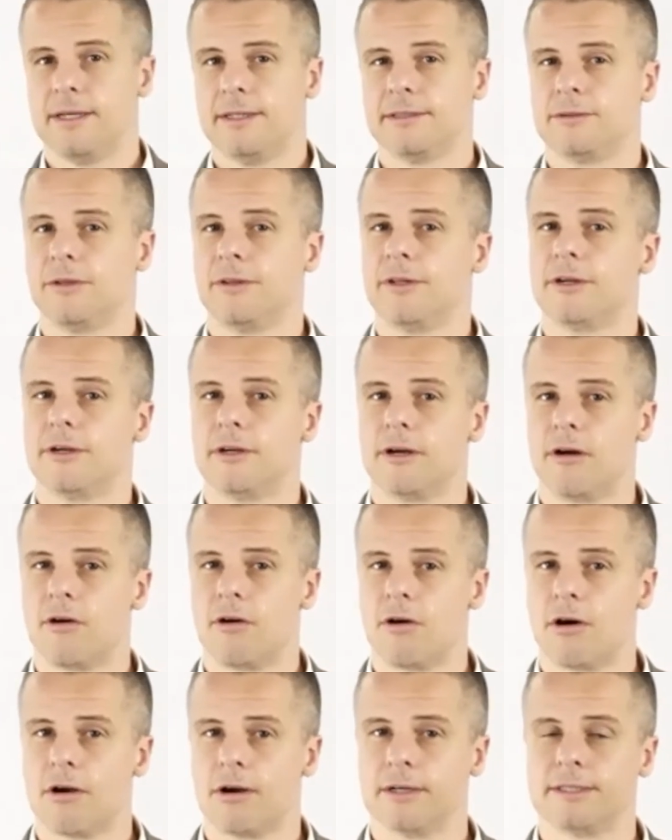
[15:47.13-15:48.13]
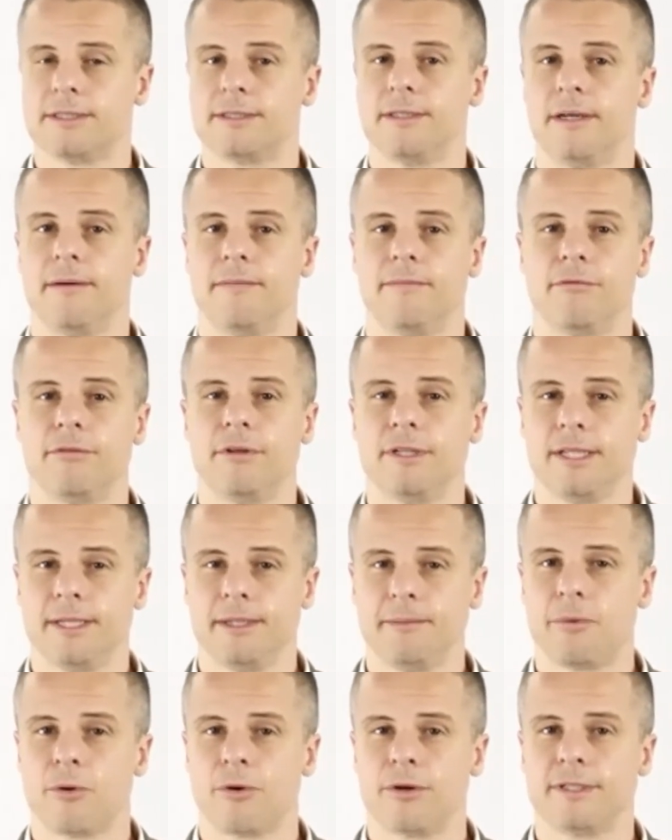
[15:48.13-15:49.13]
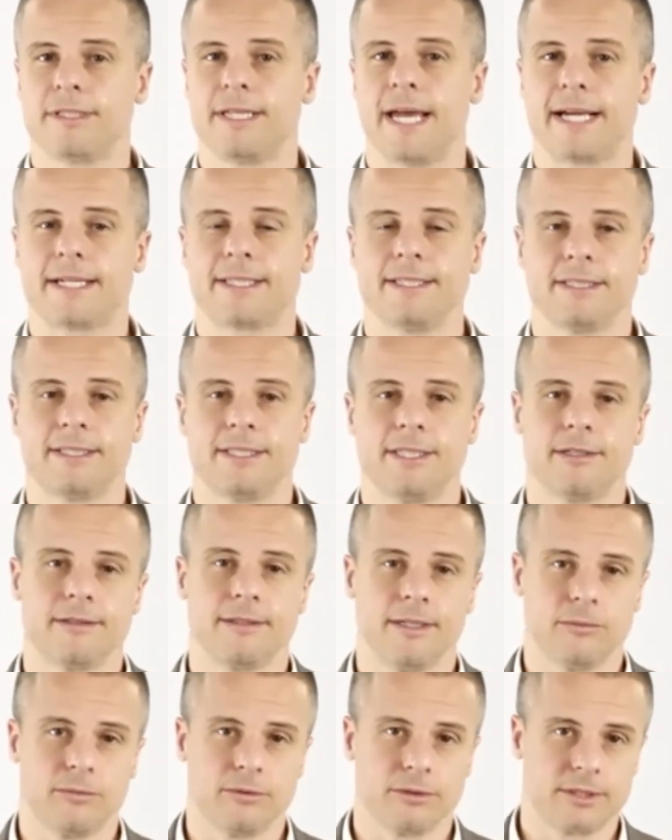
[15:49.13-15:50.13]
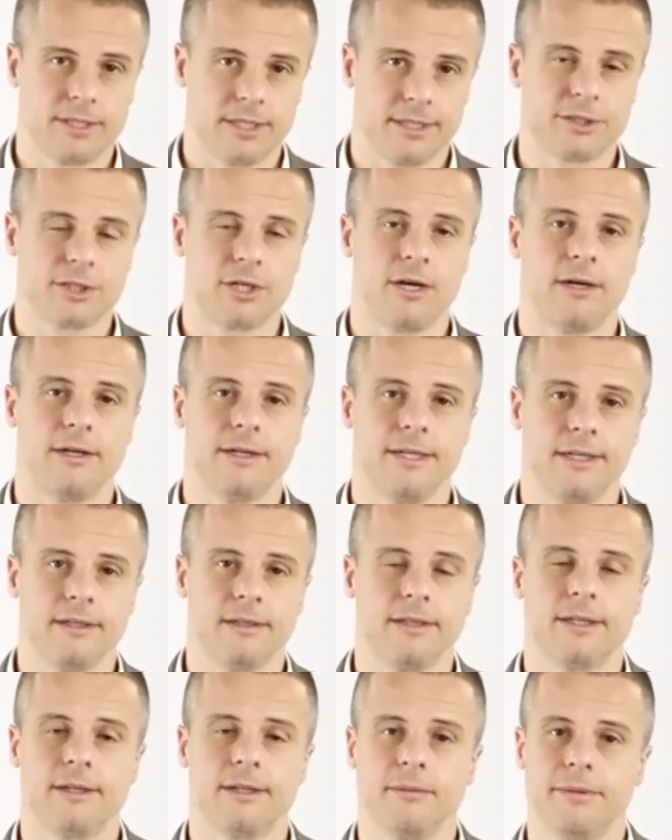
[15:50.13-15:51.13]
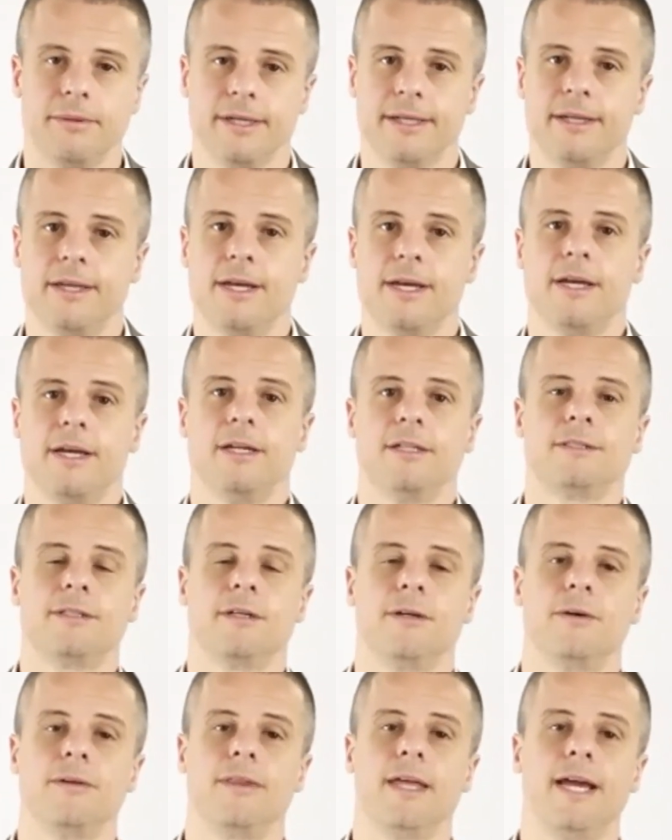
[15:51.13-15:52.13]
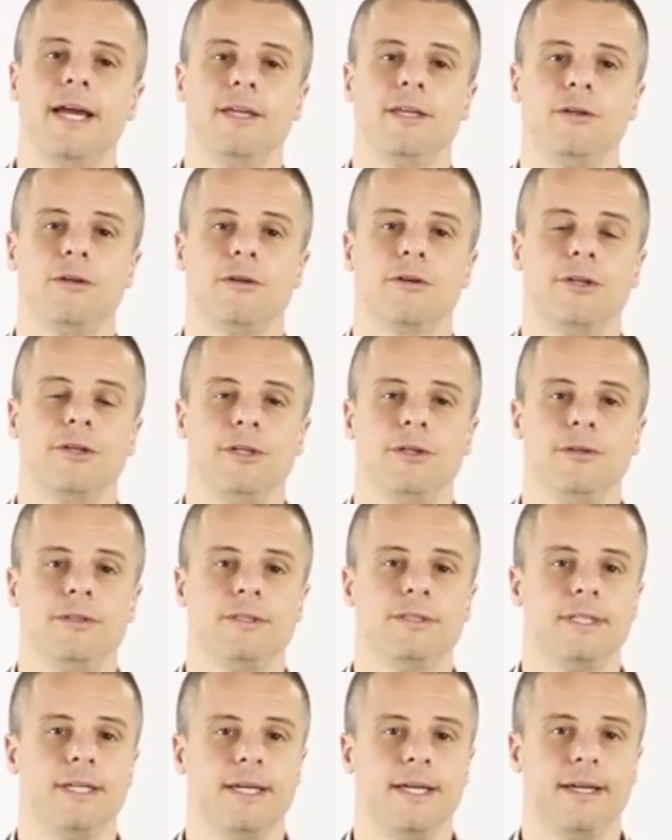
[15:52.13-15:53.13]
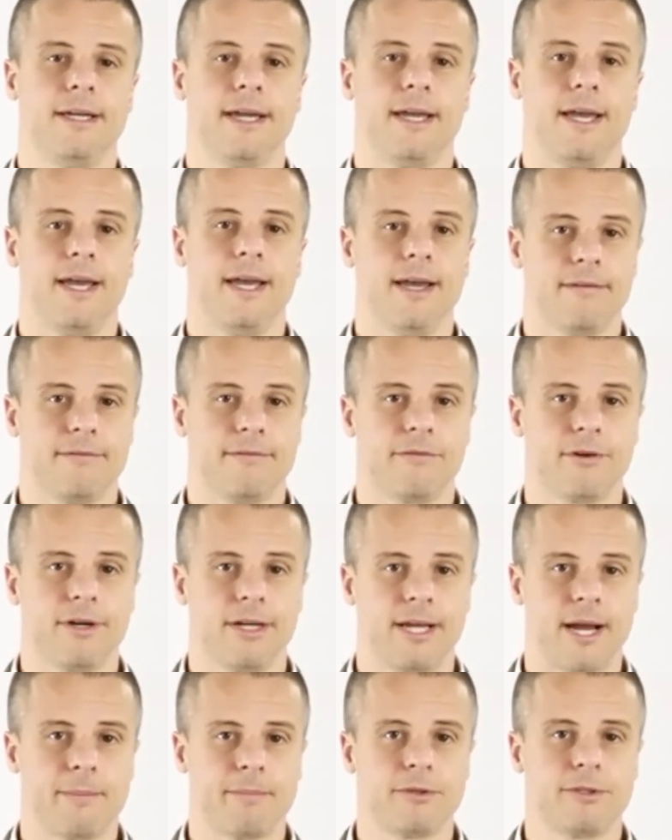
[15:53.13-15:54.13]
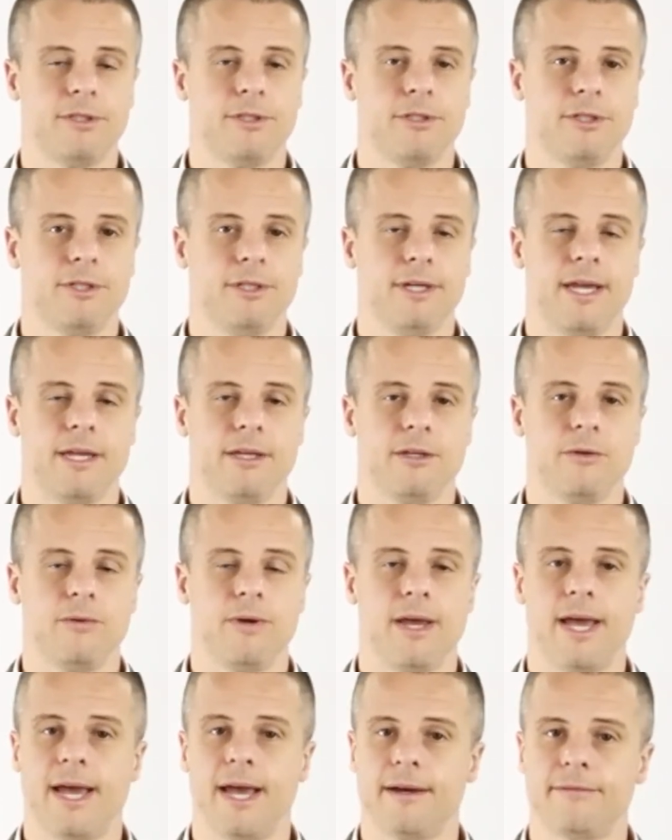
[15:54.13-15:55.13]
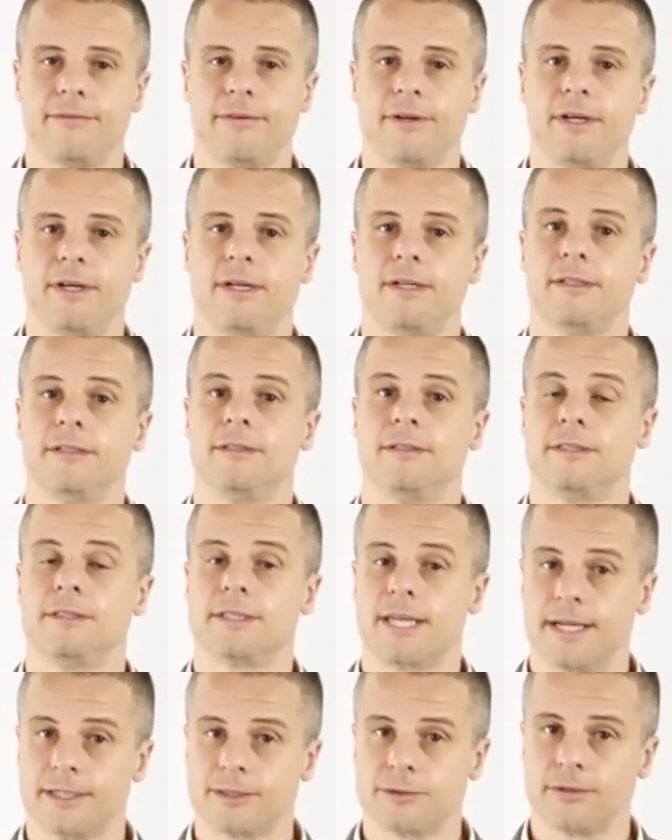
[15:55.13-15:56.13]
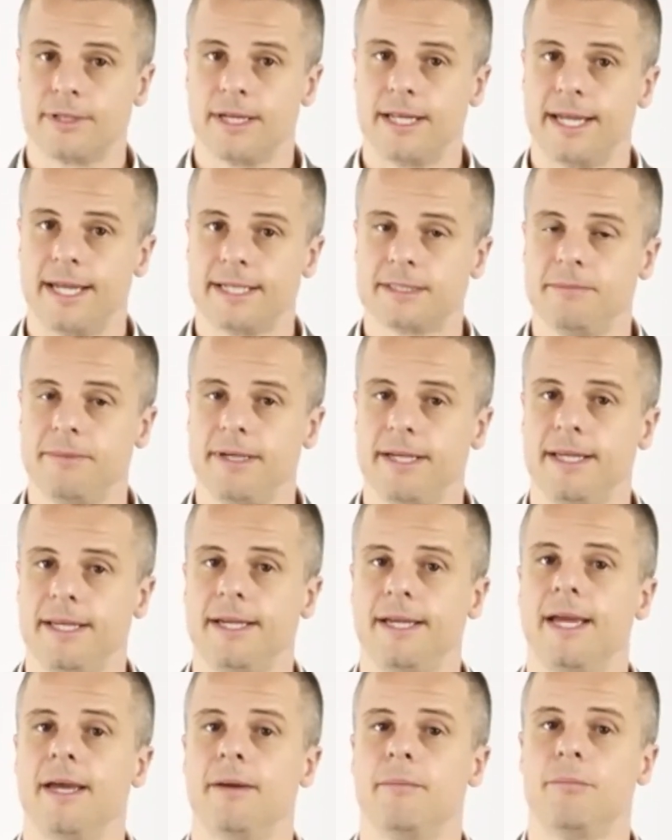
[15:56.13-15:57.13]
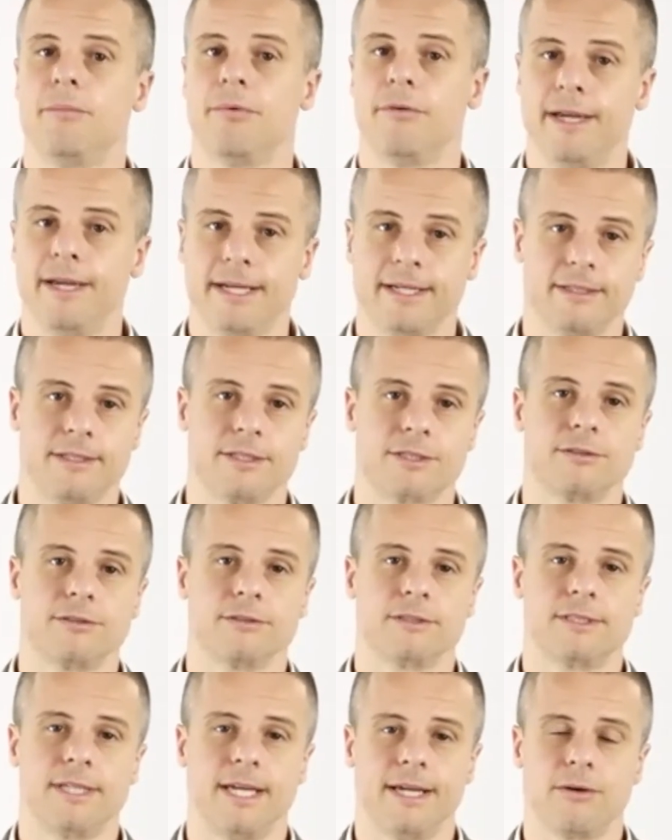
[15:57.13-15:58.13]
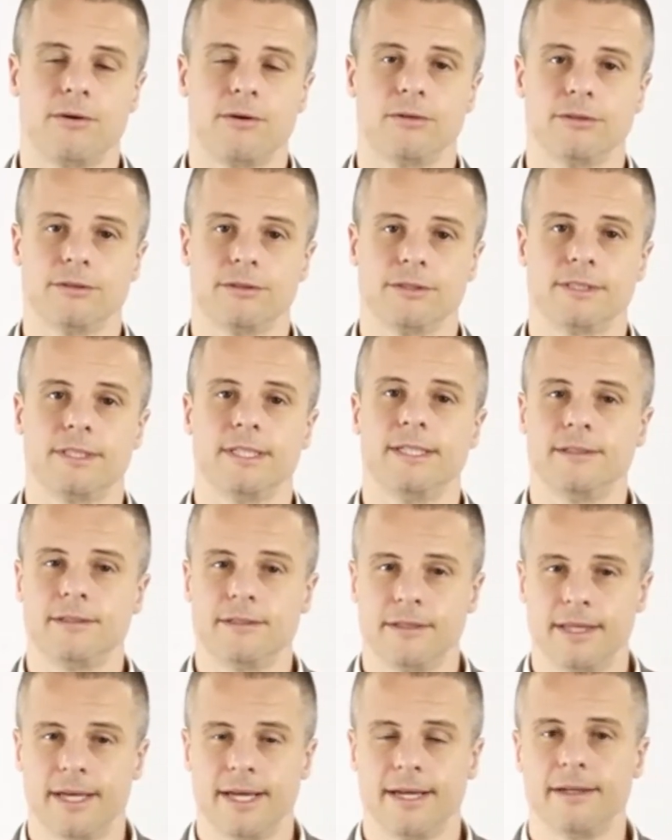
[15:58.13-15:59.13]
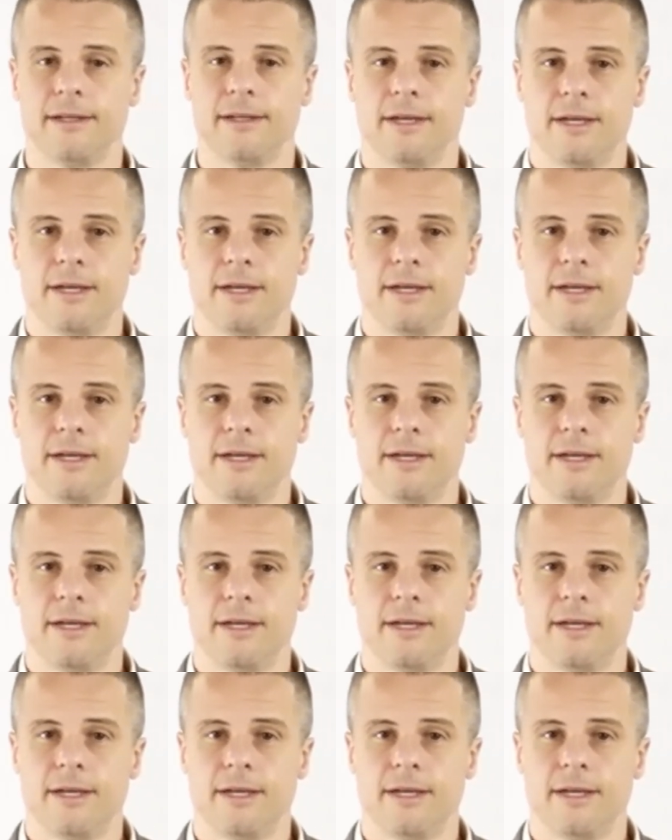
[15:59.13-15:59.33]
So there are some really important tactics here that we'll touch on in a little bit, so that you're using every opportunity you have to schedule that next meeting and bring additional stakeholders into that.